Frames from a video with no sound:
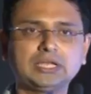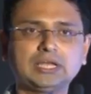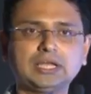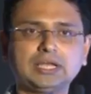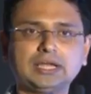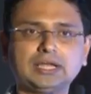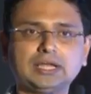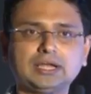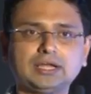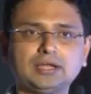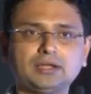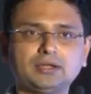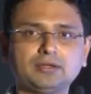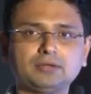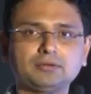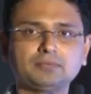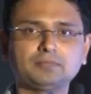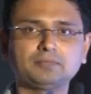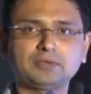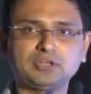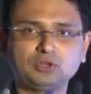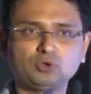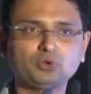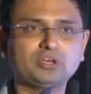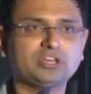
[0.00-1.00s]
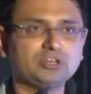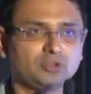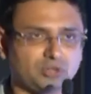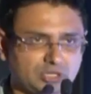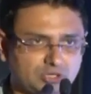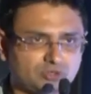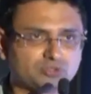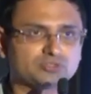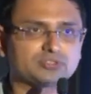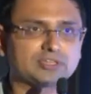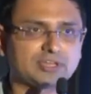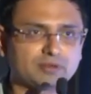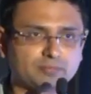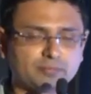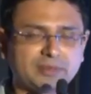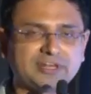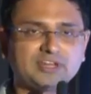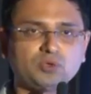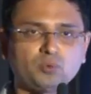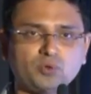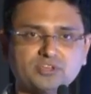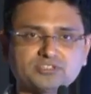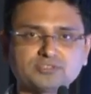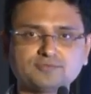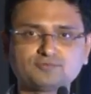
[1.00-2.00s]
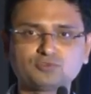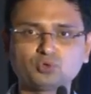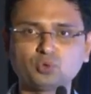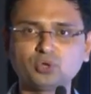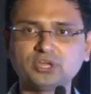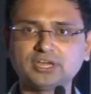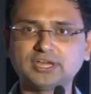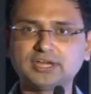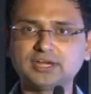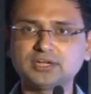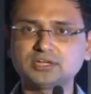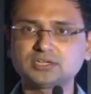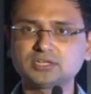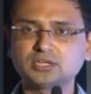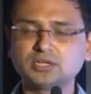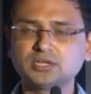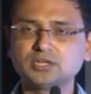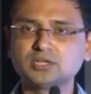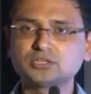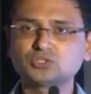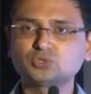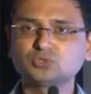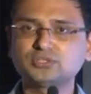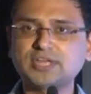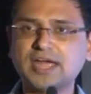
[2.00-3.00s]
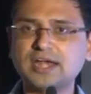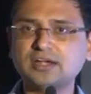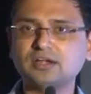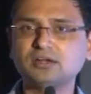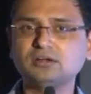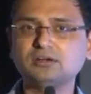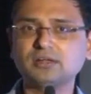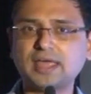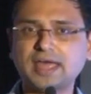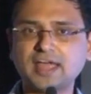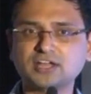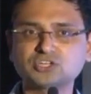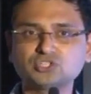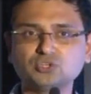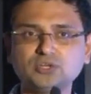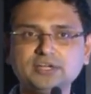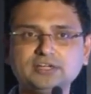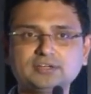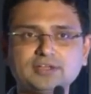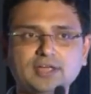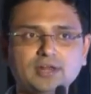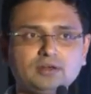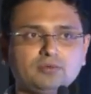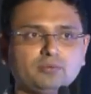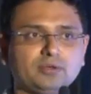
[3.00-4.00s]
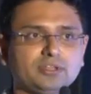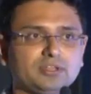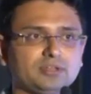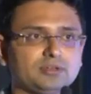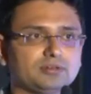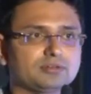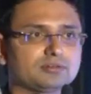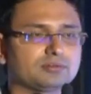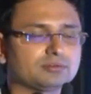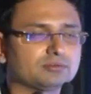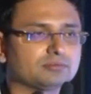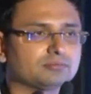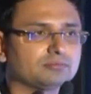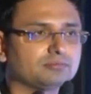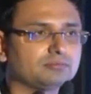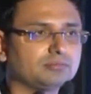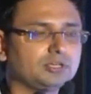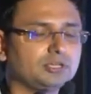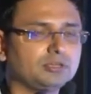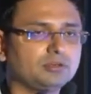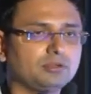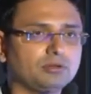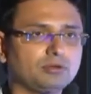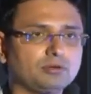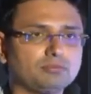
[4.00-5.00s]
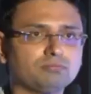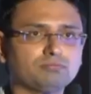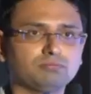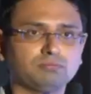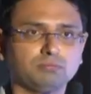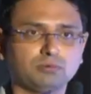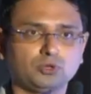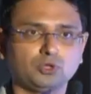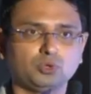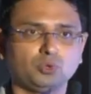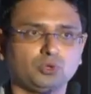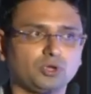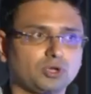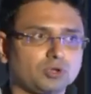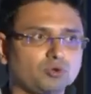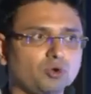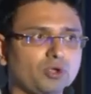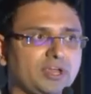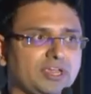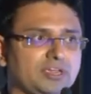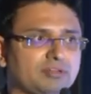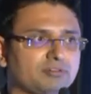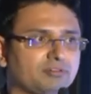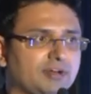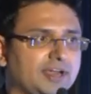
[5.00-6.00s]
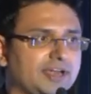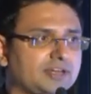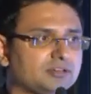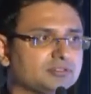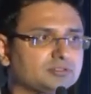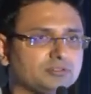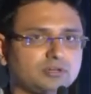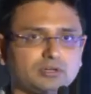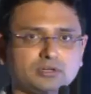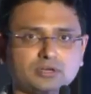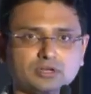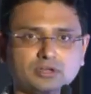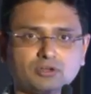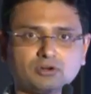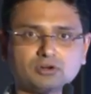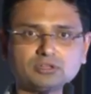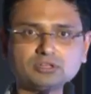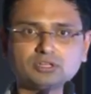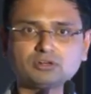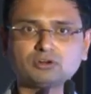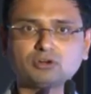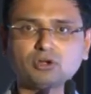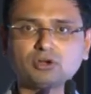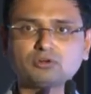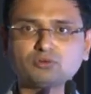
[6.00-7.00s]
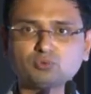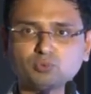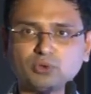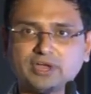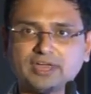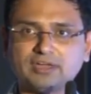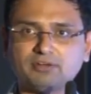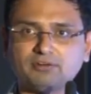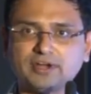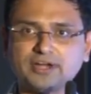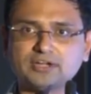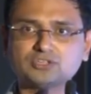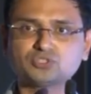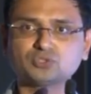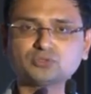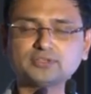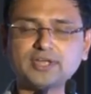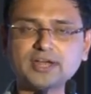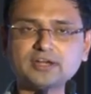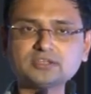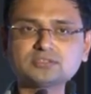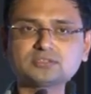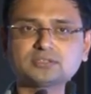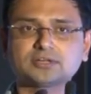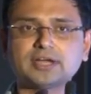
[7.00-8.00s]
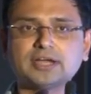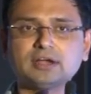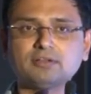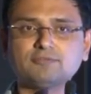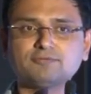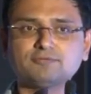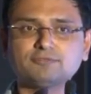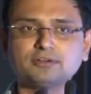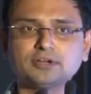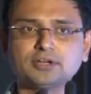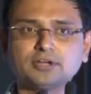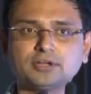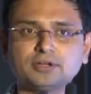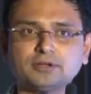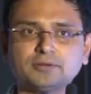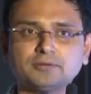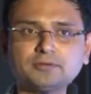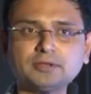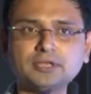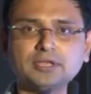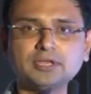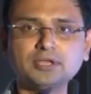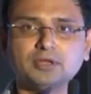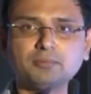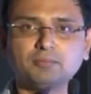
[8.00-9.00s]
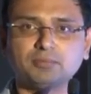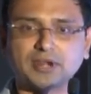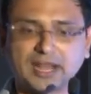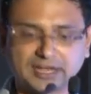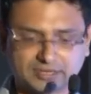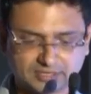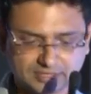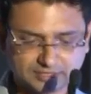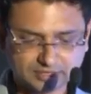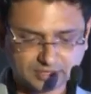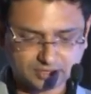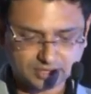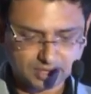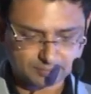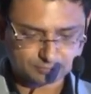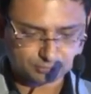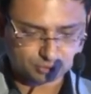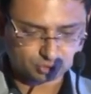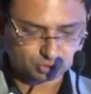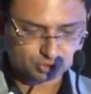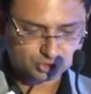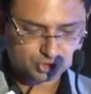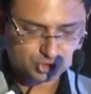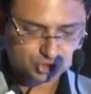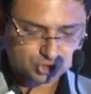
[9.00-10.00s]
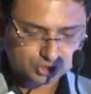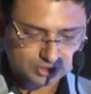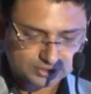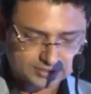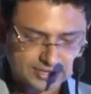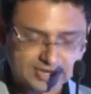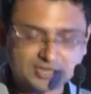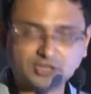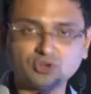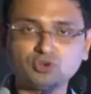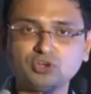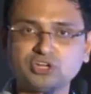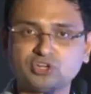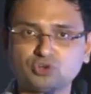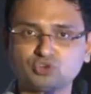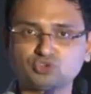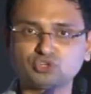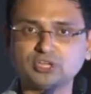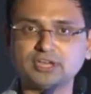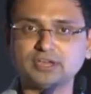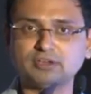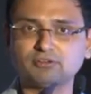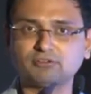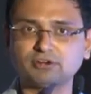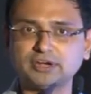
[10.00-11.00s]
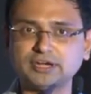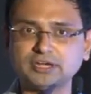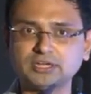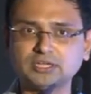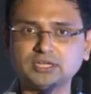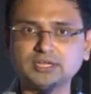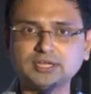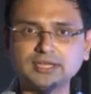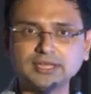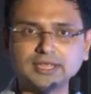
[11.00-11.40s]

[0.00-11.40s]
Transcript: You know, there are many ways of doing it. So that'll actually tell whether, you know, you're going right or in the wrong way, right? So that is the kind of practical approach that you need to take, right?